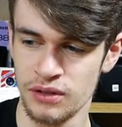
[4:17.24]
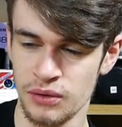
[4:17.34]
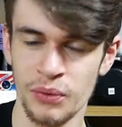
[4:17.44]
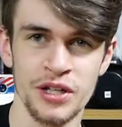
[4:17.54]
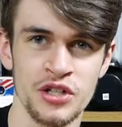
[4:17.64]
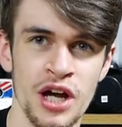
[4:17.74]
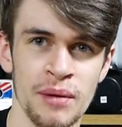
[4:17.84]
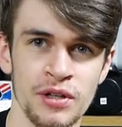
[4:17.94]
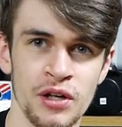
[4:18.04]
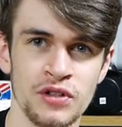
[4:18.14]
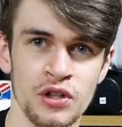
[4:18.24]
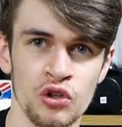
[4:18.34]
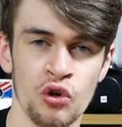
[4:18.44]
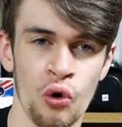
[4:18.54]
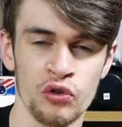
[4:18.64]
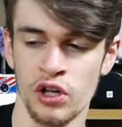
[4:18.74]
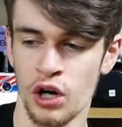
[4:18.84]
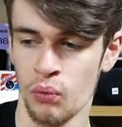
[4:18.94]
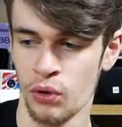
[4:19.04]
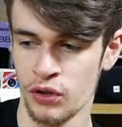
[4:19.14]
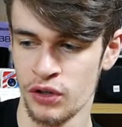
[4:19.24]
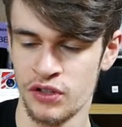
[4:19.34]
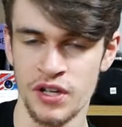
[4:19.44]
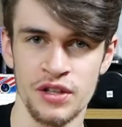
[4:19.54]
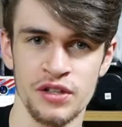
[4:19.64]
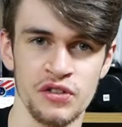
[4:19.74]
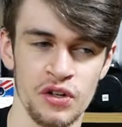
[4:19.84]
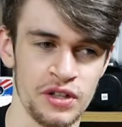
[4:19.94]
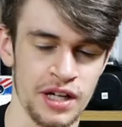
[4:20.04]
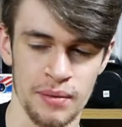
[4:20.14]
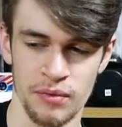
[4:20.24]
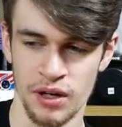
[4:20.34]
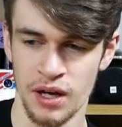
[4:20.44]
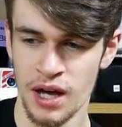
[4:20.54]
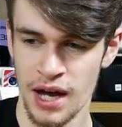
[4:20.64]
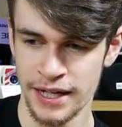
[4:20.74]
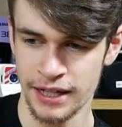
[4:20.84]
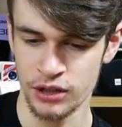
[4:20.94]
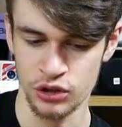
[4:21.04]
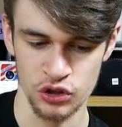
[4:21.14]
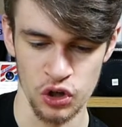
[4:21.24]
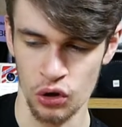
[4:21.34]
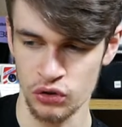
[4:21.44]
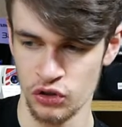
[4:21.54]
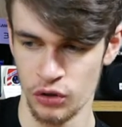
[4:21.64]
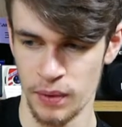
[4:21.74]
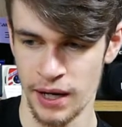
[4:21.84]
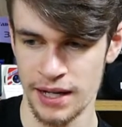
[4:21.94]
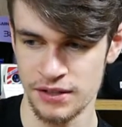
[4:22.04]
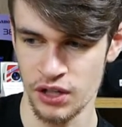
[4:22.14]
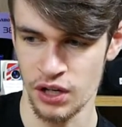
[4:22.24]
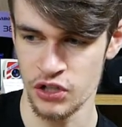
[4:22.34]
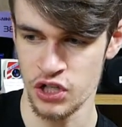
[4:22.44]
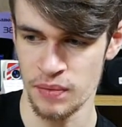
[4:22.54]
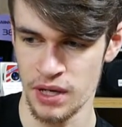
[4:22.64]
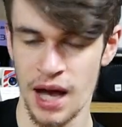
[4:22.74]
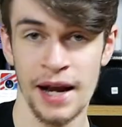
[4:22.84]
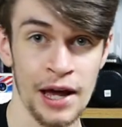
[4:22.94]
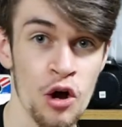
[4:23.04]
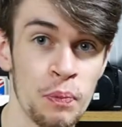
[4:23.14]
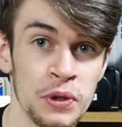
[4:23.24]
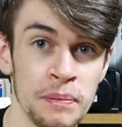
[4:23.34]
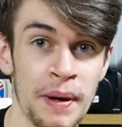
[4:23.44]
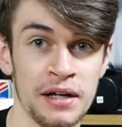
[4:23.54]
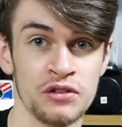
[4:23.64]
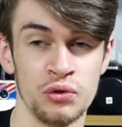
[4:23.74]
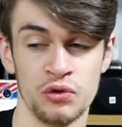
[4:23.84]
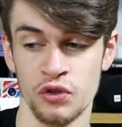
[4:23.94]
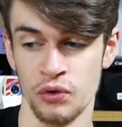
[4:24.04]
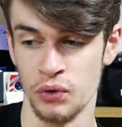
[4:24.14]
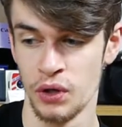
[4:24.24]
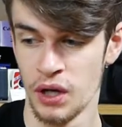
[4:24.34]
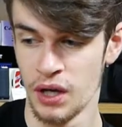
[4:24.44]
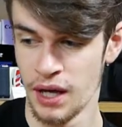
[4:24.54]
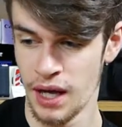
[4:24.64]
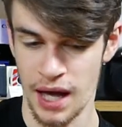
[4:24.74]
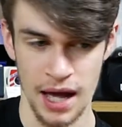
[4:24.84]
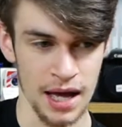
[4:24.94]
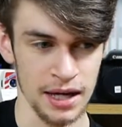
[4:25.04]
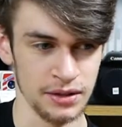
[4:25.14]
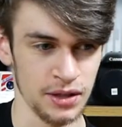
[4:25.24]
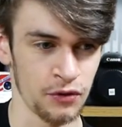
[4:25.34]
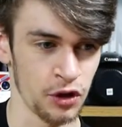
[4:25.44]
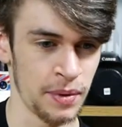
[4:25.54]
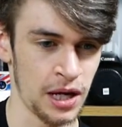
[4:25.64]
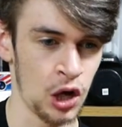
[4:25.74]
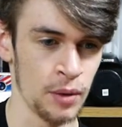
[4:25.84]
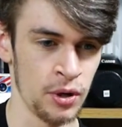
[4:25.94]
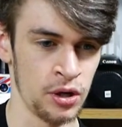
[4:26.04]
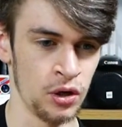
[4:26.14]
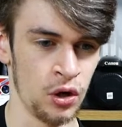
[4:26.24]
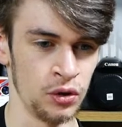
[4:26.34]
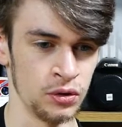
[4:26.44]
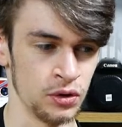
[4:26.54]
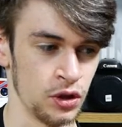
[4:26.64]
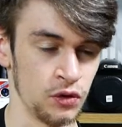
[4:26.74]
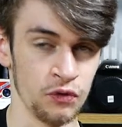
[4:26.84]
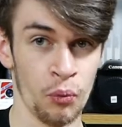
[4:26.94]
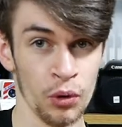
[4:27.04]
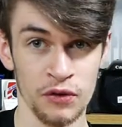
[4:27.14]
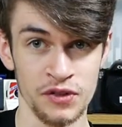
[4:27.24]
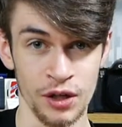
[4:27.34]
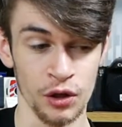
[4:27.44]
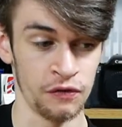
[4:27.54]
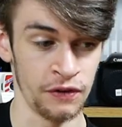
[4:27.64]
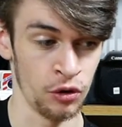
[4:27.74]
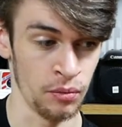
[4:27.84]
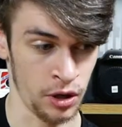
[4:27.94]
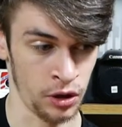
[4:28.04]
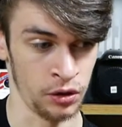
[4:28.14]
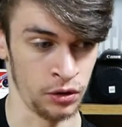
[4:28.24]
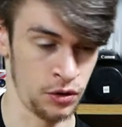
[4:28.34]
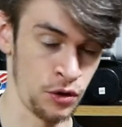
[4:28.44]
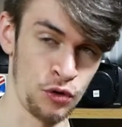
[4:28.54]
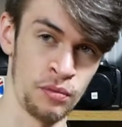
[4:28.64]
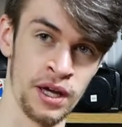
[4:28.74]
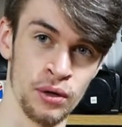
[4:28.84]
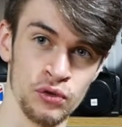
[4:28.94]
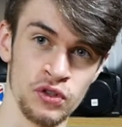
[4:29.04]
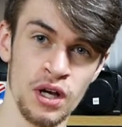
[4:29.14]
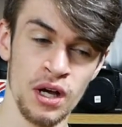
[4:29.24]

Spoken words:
when it jammed, it obviously got caught on like one of the teeth inside the camera, and it had just locked up, and I had to kind of jimmy it, and I opened the back too soon, and I've got a bit of light burn on, from what I've seen on the film and on the thumbnails.